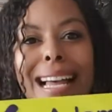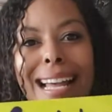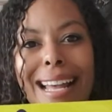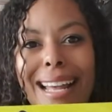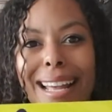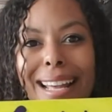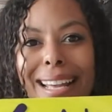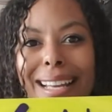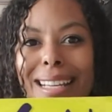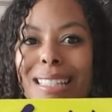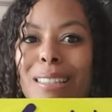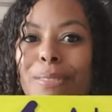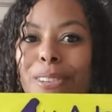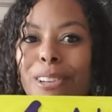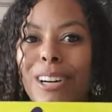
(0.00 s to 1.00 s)
A
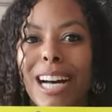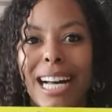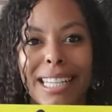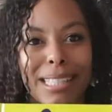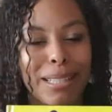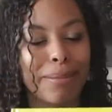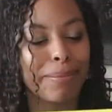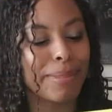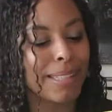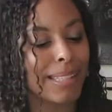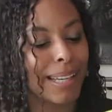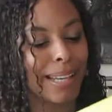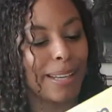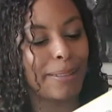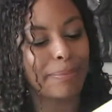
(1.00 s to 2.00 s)
is for Adam.
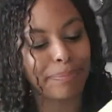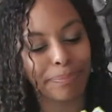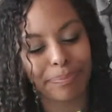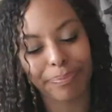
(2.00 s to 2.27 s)
So